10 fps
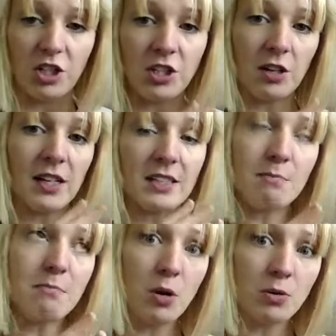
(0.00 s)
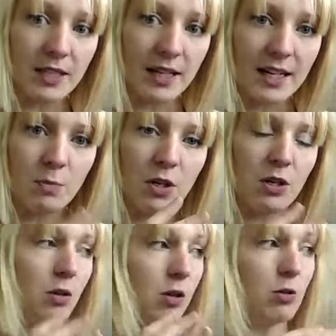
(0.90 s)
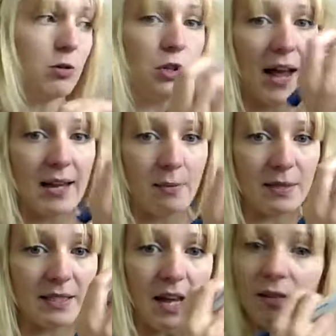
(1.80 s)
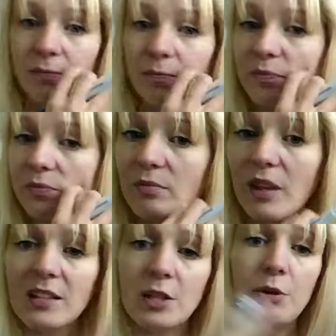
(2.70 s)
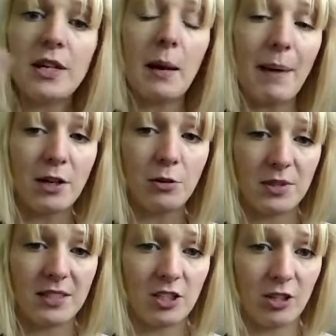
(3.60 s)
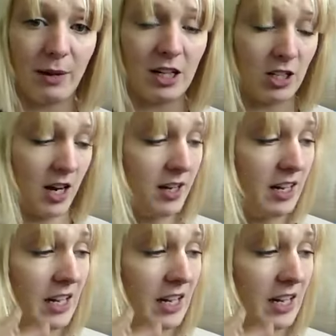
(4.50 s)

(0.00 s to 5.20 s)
You don't get demoted, but you lose your 8% until you get back up to district manager.